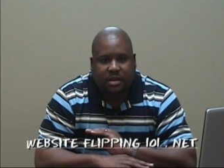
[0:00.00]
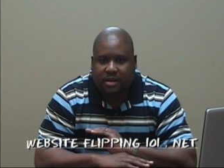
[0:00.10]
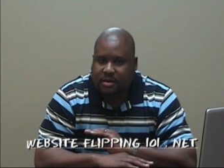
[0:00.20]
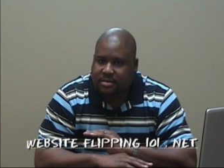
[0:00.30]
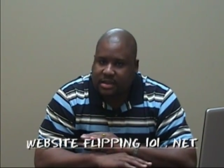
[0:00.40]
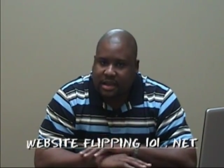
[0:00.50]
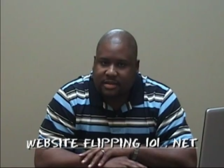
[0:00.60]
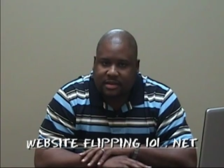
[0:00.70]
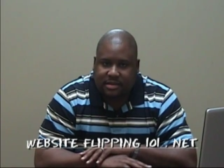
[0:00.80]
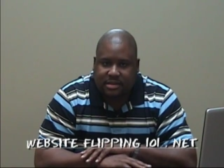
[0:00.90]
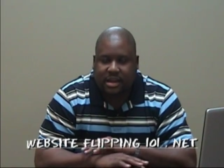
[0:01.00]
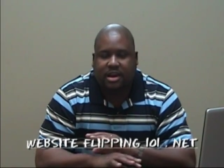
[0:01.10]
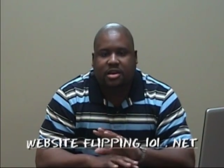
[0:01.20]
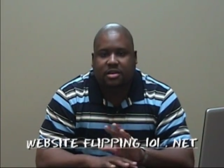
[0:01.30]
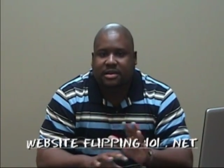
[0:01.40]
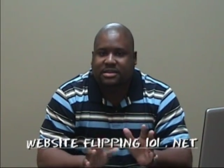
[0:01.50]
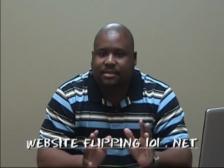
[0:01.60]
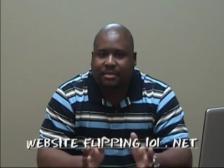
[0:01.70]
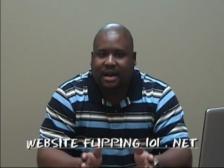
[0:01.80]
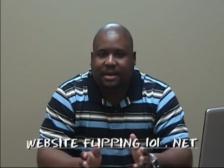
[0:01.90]
you know what I'm saying, to scare you
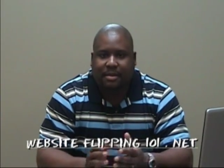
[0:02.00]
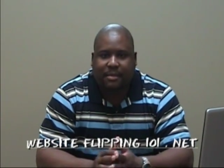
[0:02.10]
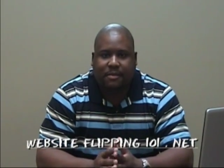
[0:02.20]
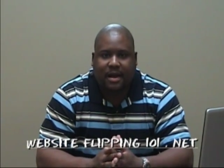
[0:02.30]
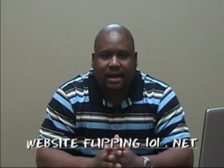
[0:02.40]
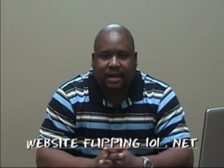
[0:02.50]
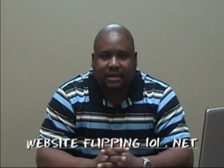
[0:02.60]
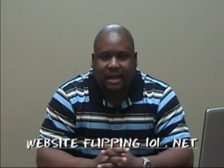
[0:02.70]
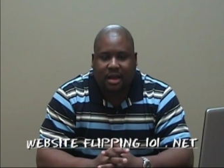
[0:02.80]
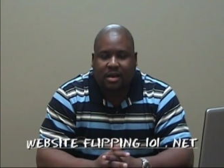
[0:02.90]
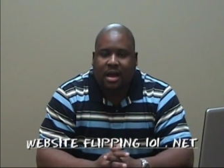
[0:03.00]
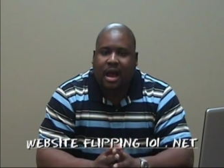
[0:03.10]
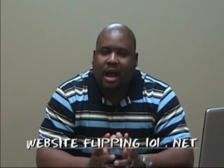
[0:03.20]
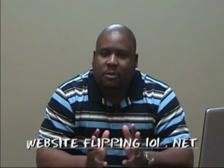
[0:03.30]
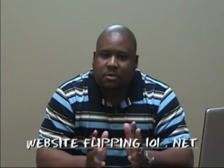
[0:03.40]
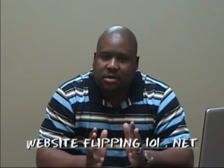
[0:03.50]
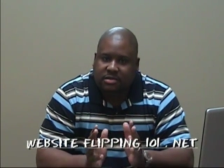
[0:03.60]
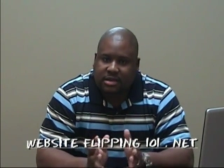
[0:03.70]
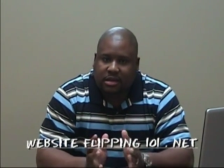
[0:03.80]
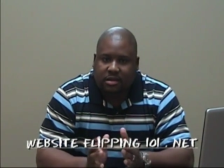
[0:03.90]
into buying my product now. I
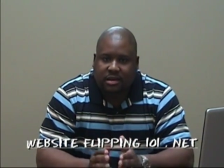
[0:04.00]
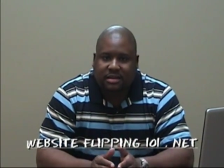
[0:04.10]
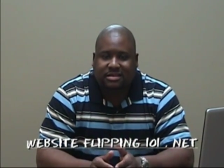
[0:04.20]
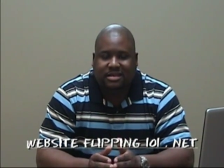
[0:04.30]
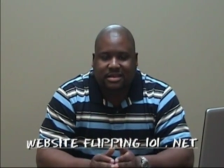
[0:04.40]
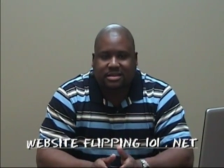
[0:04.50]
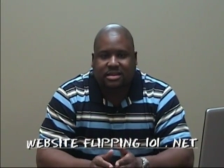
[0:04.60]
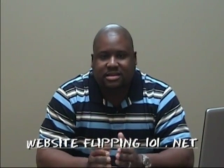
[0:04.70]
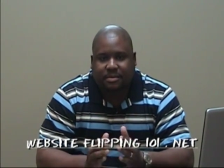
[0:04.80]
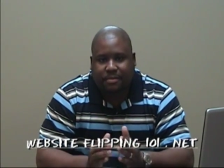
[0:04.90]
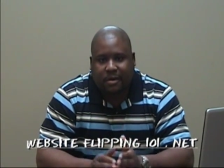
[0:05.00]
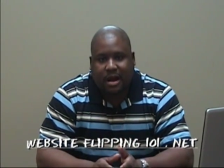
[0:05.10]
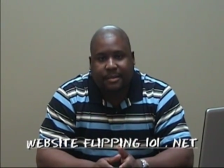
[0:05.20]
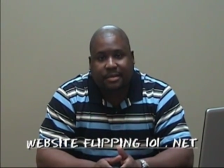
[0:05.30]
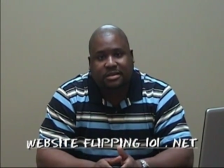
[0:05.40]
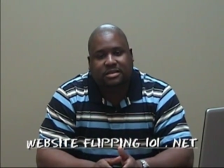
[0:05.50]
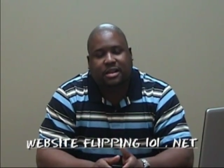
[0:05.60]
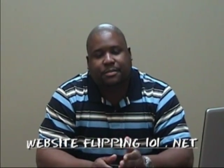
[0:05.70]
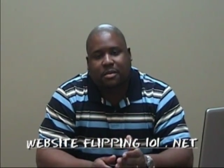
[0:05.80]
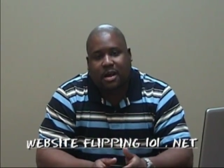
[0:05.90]
will tell you this, this is a promise.
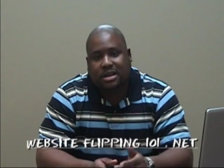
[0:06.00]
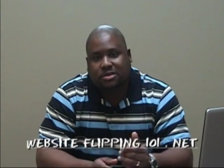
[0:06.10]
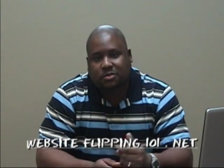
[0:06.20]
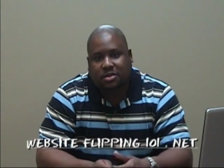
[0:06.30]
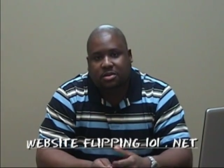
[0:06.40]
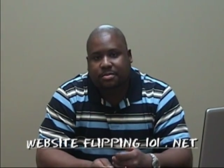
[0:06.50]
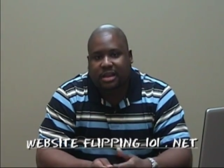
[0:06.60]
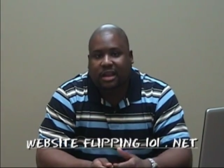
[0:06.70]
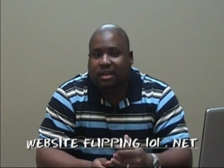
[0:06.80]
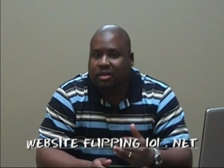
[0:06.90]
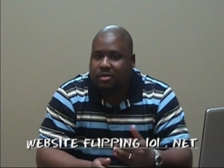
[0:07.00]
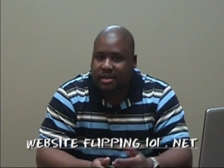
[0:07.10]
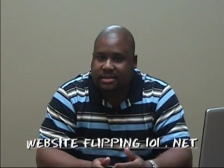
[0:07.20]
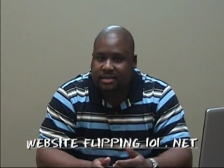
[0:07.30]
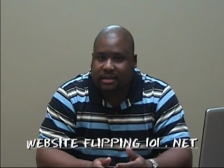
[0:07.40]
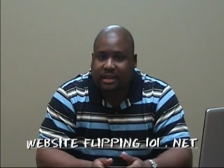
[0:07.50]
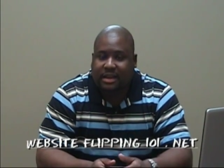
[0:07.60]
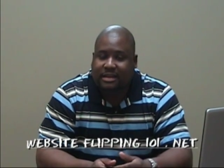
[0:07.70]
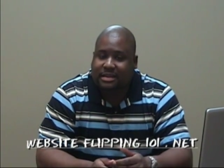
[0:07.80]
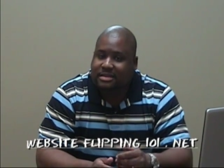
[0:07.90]
The price will be increasing.
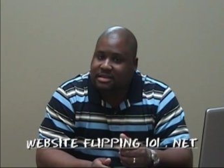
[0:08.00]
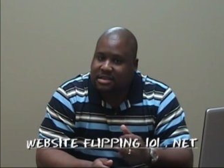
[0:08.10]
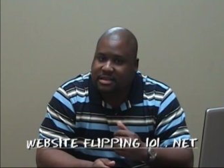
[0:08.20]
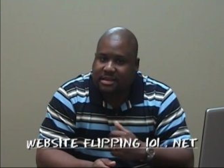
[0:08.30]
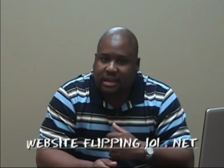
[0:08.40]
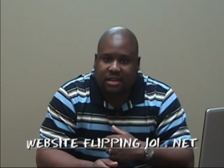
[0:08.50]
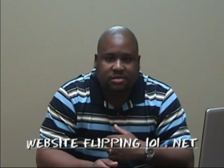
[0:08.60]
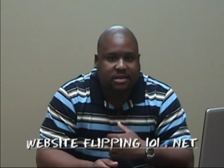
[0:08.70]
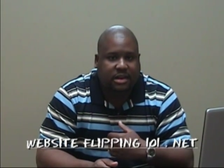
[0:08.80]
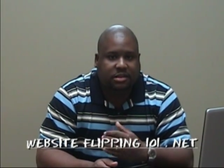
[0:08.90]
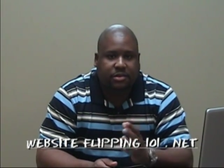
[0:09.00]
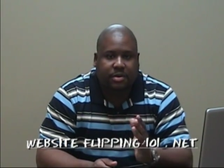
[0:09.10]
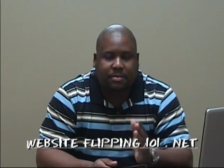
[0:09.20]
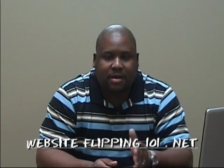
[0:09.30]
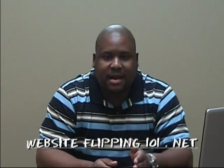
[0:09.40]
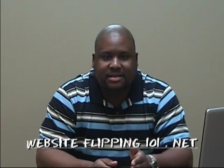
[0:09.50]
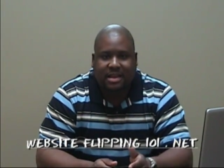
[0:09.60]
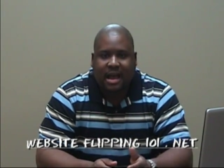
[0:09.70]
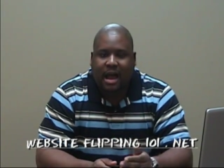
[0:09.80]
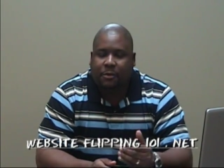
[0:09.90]
This is just an introductory price.
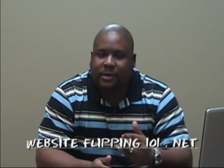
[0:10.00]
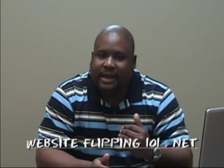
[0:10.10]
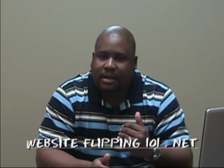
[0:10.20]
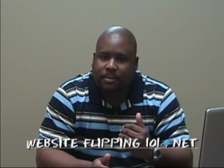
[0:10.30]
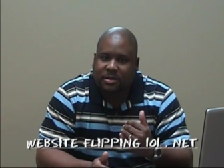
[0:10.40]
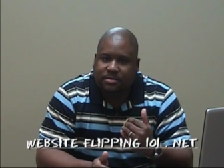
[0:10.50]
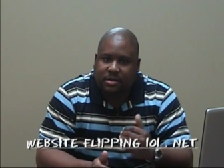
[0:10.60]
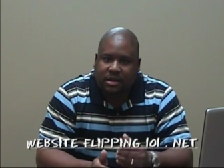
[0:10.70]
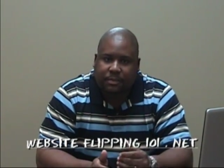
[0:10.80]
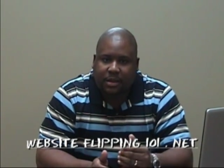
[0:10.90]
I want to help as many